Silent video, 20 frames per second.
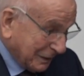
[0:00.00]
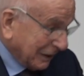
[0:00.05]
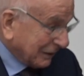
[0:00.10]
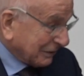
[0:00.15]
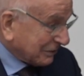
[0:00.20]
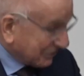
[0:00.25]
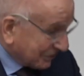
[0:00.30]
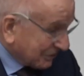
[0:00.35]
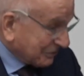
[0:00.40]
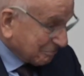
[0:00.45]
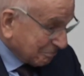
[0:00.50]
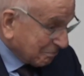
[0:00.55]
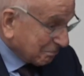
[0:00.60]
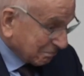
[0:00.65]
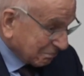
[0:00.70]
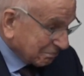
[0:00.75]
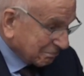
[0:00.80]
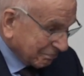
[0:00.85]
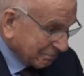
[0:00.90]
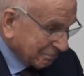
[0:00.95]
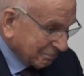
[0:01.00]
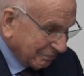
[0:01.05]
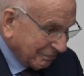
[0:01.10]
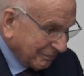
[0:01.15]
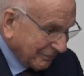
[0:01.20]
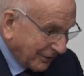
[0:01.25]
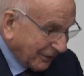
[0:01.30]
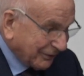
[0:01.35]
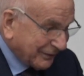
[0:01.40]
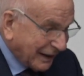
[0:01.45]
that's,
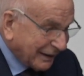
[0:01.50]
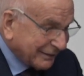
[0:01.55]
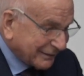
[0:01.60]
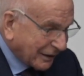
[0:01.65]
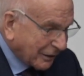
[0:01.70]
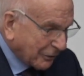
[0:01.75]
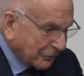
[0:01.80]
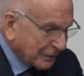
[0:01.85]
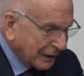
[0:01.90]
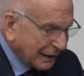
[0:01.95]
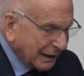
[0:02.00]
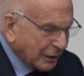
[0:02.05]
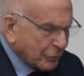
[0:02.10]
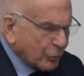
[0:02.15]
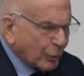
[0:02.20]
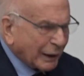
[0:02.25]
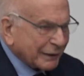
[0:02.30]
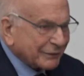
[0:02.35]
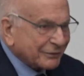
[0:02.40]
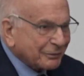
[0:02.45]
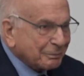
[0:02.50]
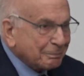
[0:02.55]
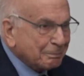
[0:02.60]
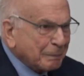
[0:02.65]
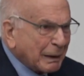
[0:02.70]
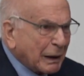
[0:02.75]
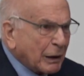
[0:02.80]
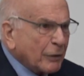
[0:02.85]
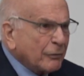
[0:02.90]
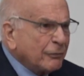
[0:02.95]
the data are really quite
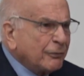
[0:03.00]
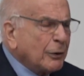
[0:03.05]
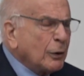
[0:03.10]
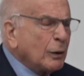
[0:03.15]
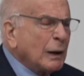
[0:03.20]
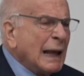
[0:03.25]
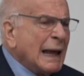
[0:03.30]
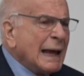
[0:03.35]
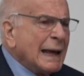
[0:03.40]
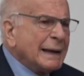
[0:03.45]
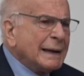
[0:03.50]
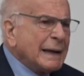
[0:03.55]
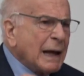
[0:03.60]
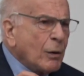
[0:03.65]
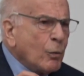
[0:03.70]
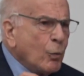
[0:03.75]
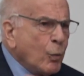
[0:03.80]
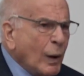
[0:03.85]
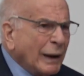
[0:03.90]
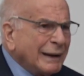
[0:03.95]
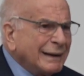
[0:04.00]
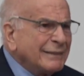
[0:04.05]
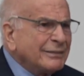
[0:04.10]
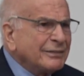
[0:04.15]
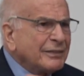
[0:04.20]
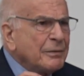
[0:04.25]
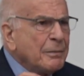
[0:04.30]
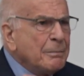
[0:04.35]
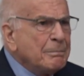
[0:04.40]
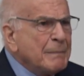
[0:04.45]
powerful. Now, what
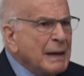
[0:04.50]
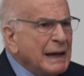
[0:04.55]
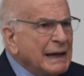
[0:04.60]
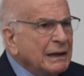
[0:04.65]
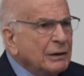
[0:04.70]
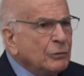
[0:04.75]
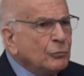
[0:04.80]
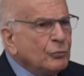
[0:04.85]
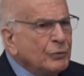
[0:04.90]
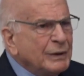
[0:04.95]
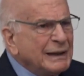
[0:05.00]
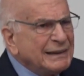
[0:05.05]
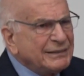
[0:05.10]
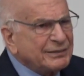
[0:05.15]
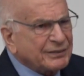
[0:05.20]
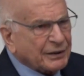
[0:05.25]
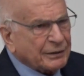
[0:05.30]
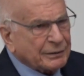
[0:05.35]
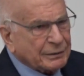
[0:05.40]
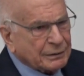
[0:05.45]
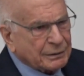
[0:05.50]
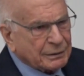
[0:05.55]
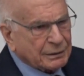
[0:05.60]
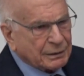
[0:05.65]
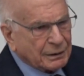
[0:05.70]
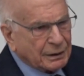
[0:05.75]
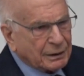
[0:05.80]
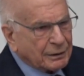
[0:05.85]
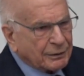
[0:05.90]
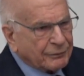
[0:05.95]
is the main reason
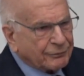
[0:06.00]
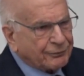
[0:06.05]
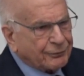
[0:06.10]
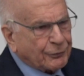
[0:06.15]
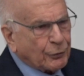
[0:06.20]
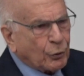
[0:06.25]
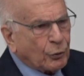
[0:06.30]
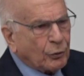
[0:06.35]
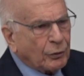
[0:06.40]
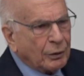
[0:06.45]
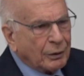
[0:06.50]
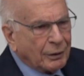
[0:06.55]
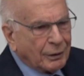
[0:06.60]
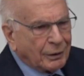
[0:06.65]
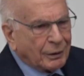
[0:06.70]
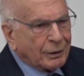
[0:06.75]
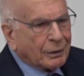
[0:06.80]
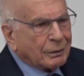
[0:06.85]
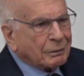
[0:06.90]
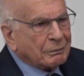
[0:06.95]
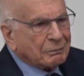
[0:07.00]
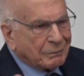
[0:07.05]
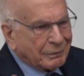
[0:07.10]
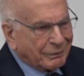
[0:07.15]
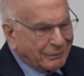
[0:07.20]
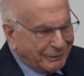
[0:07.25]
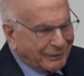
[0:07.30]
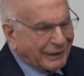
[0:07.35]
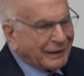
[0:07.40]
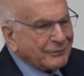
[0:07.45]
for
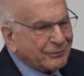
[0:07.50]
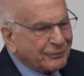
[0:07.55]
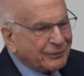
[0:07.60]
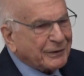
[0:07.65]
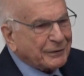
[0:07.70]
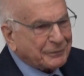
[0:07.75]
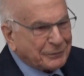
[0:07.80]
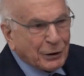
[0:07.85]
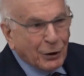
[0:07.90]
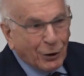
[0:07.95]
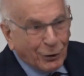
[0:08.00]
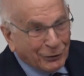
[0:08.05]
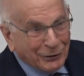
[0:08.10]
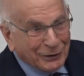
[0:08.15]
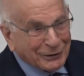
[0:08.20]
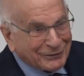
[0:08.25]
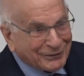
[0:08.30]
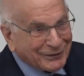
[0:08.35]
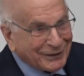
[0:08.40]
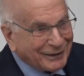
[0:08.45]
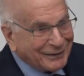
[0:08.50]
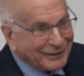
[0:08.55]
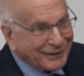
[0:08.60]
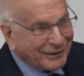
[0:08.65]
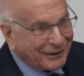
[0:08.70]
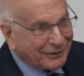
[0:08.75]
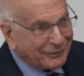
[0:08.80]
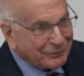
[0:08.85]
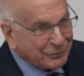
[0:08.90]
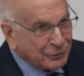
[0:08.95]
the
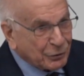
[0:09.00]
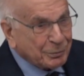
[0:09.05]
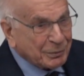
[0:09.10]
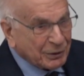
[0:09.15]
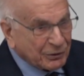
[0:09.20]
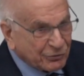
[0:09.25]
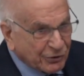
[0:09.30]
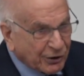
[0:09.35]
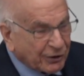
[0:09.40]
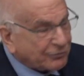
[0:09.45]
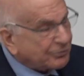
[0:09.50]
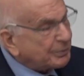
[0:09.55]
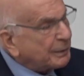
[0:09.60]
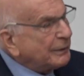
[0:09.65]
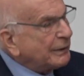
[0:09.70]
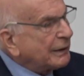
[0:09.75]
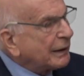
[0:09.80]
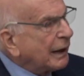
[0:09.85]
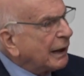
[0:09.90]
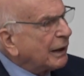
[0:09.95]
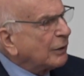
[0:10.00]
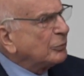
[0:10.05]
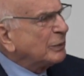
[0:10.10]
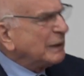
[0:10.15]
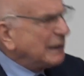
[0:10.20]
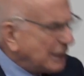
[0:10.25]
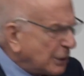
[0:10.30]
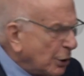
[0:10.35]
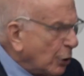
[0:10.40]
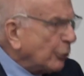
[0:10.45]
inferiority of human judgment?
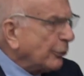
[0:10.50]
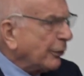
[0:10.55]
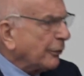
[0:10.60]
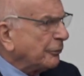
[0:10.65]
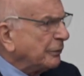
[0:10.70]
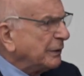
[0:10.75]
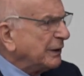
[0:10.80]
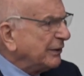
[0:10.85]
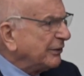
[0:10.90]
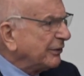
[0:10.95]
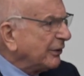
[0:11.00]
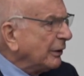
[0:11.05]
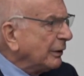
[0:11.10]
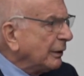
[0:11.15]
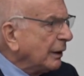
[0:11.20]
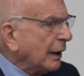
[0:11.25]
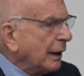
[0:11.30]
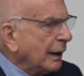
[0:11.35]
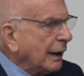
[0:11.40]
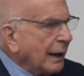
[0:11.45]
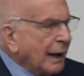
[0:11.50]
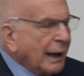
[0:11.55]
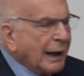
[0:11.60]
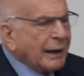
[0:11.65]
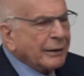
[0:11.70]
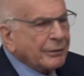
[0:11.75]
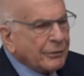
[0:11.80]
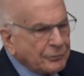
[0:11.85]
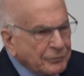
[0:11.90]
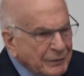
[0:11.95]
And we know the reason.
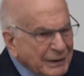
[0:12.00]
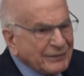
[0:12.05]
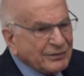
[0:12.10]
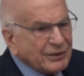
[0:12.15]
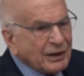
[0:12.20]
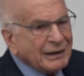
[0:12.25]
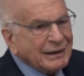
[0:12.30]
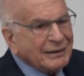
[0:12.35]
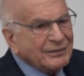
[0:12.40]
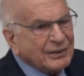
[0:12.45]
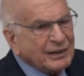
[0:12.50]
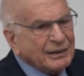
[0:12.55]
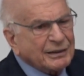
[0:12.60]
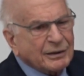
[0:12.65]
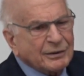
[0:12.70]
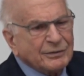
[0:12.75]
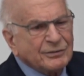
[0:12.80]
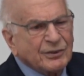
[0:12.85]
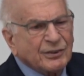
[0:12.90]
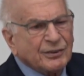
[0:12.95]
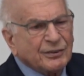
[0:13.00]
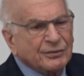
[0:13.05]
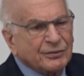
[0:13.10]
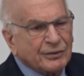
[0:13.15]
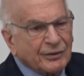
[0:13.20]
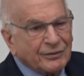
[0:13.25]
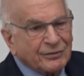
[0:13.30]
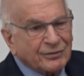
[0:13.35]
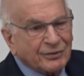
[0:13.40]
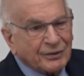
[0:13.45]
And the reason is
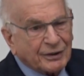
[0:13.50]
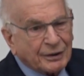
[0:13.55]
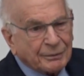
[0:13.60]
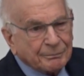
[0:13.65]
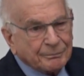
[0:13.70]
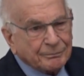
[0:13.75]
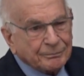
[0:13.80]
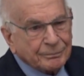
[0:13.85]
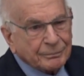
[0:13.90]
inconsistency.